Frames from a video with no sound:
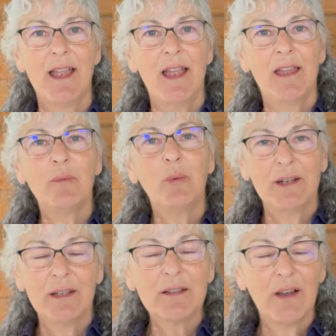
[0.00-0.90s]
And when
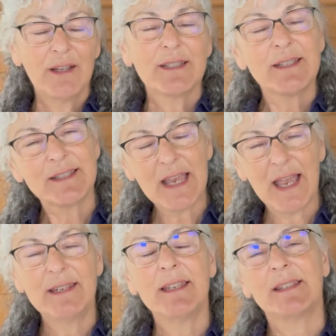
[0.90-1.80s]
it got to
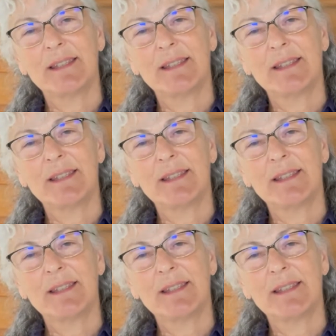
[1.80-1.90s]
sadness,